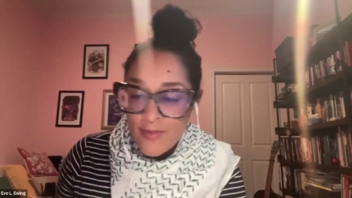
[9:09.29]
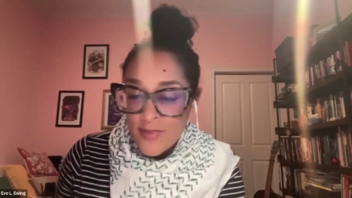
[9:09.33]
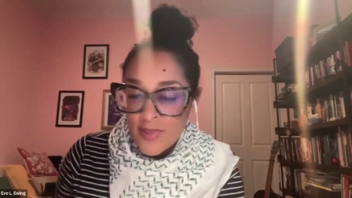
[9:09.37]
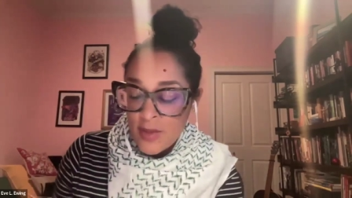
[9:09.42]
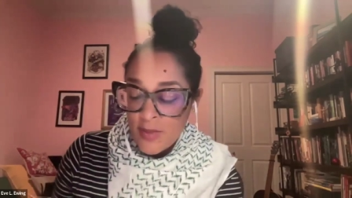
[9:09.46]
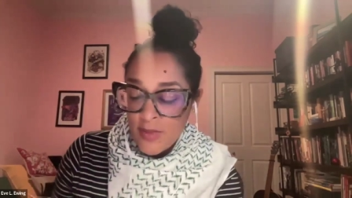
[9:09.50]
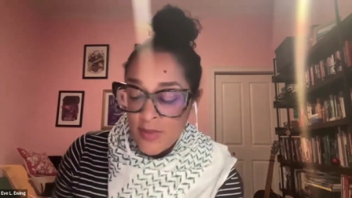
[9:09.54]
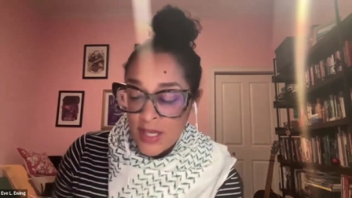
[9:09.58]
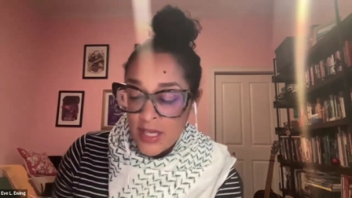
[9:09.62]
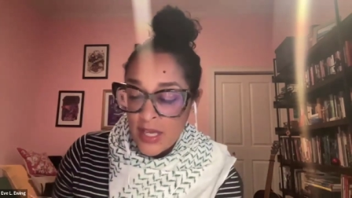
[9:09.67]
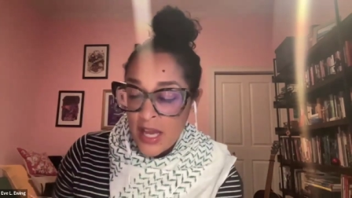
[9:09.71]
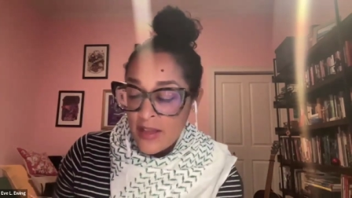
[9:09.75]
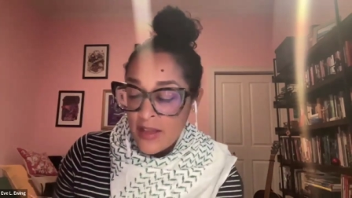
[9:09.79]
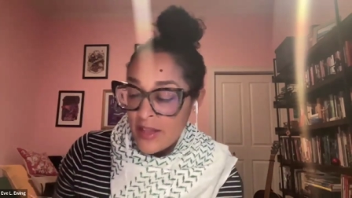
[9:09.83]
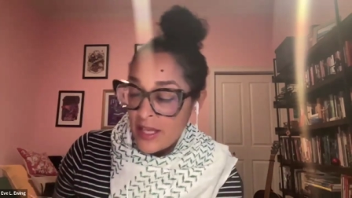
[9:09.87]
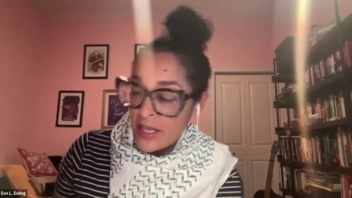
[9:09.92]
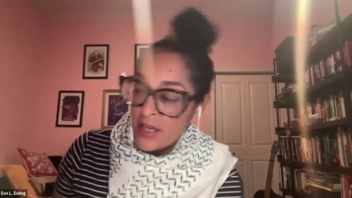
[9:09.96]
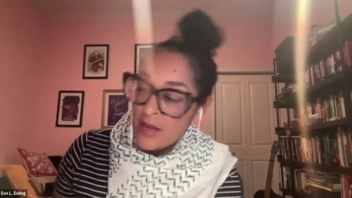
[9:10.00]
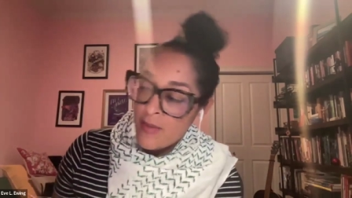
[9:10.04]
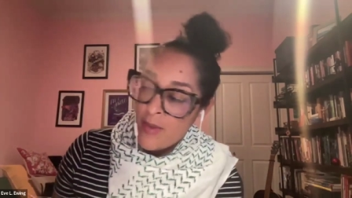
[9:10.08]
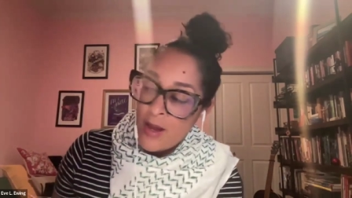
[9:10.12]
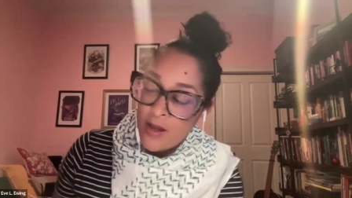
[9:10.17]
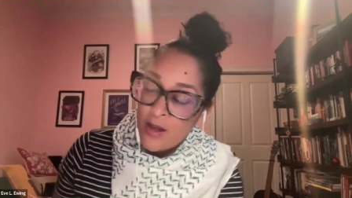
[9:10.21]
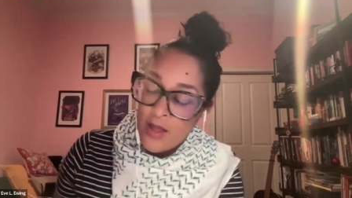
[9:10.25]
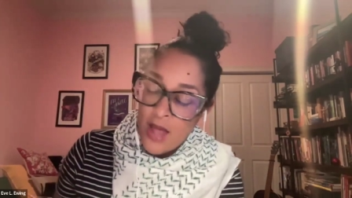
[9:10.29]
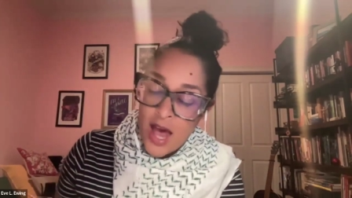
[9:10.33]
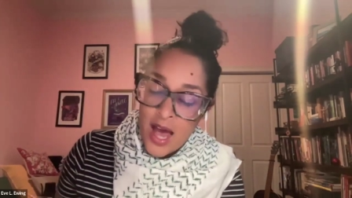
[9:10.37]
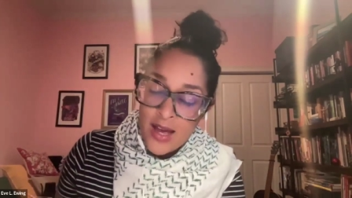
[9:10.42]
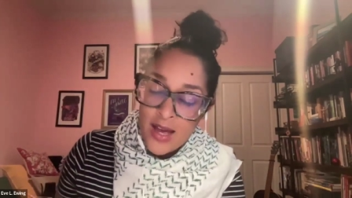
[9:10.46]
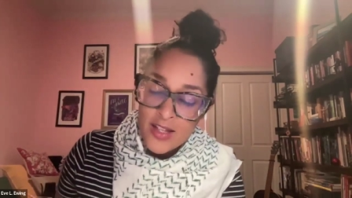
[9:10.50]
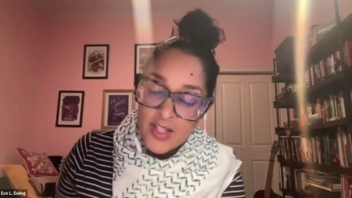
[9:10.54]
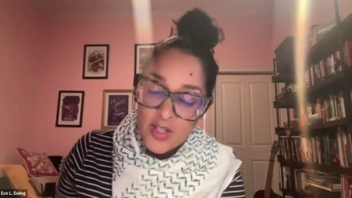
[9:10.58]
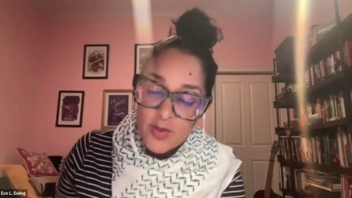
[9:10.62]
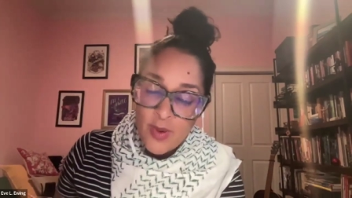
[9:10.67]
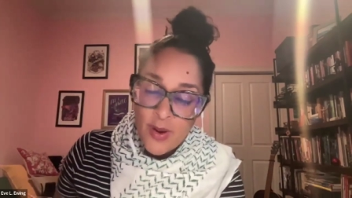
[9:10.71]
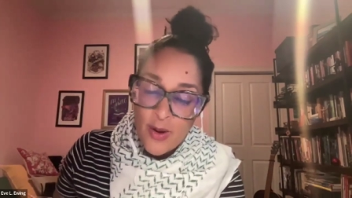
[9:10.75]
Something I think about a
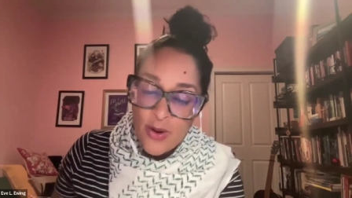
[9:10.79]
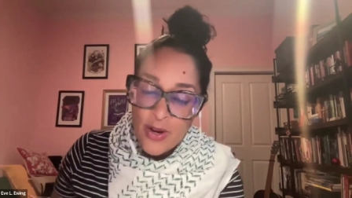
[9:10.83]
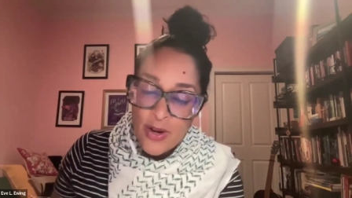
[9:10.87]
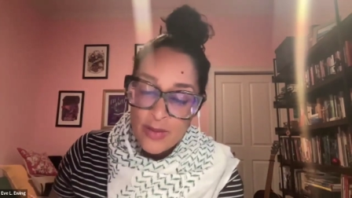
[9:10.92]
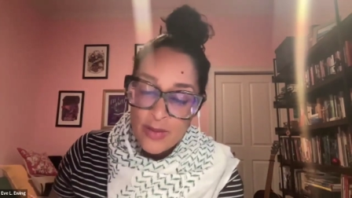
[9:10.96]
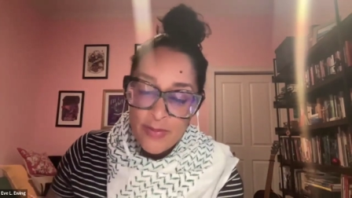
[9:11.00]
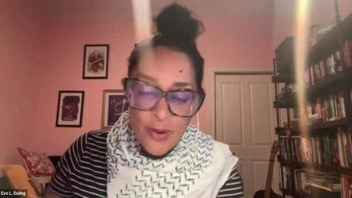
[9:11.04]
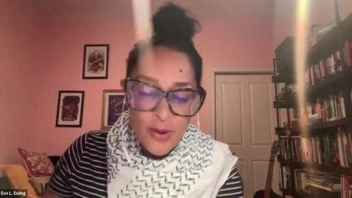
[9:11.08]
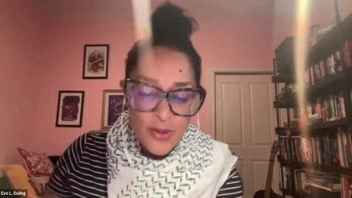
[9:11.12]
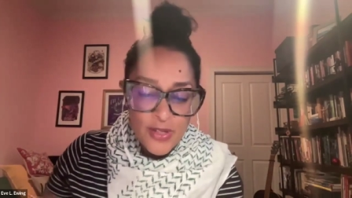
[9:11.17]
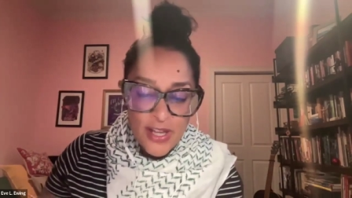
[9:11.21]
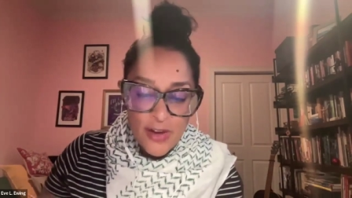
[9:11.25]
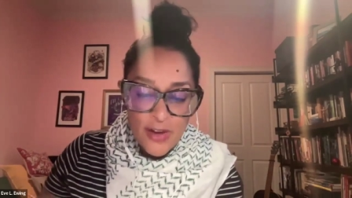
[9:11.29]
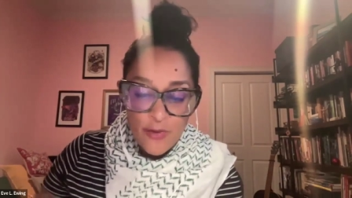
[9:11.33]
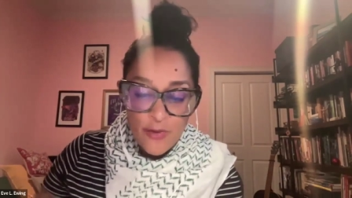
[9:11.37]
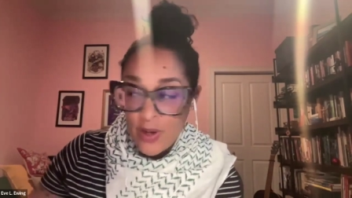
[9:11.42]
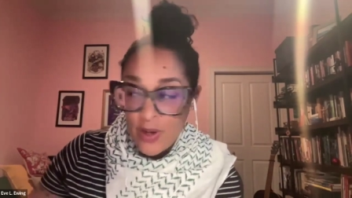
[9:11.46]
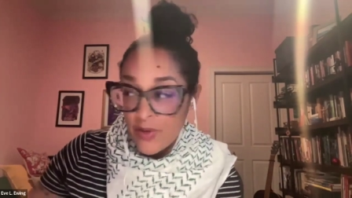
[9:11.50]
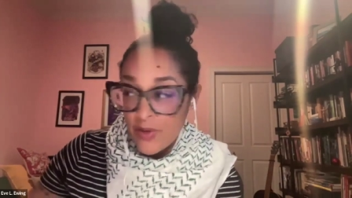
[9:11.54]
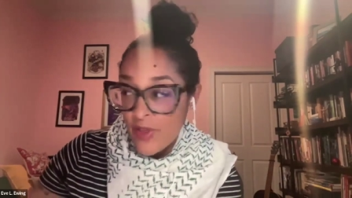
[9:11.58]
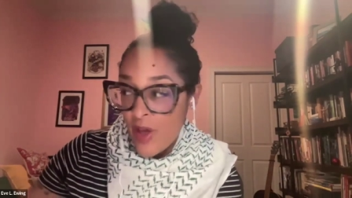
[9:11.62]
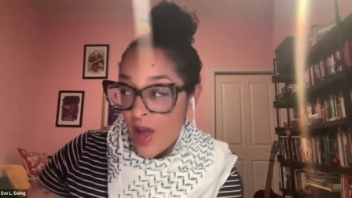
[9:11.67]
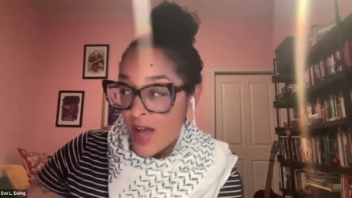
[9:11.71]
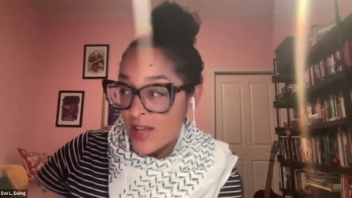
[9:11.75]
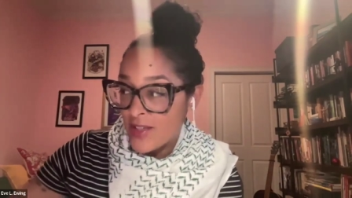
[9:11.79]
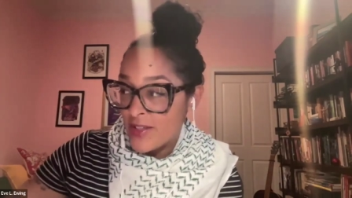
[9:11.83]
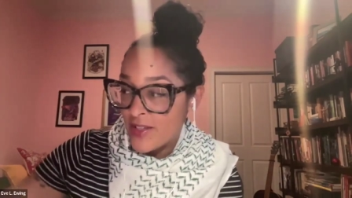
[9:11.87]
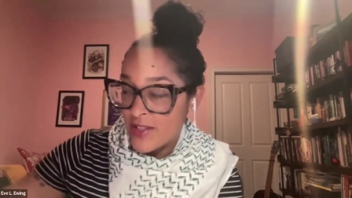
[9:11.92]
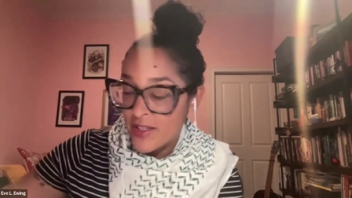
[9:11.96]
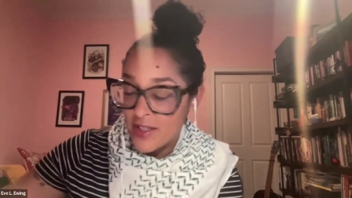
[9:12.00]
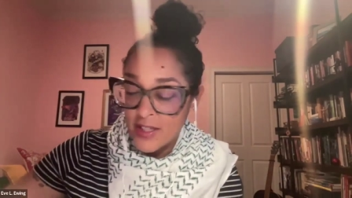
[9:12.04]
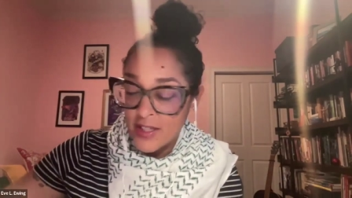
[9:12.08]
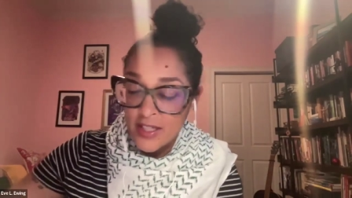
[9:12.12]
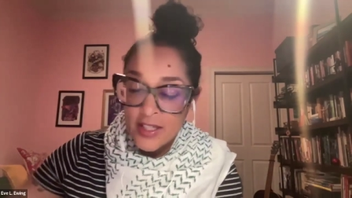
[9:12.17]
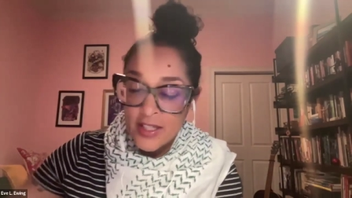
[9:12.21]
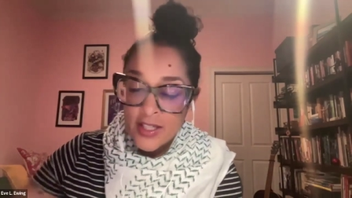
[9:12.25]
lot as a poet. Poets have weird
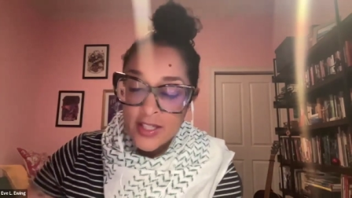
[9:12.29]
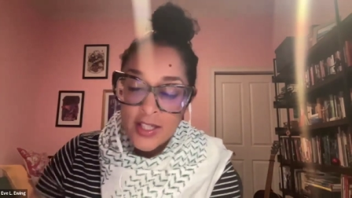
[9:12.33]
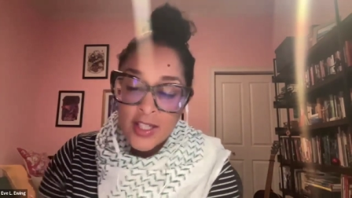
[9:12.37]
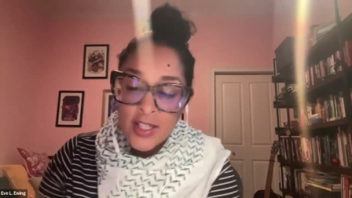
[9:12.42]
thoughts.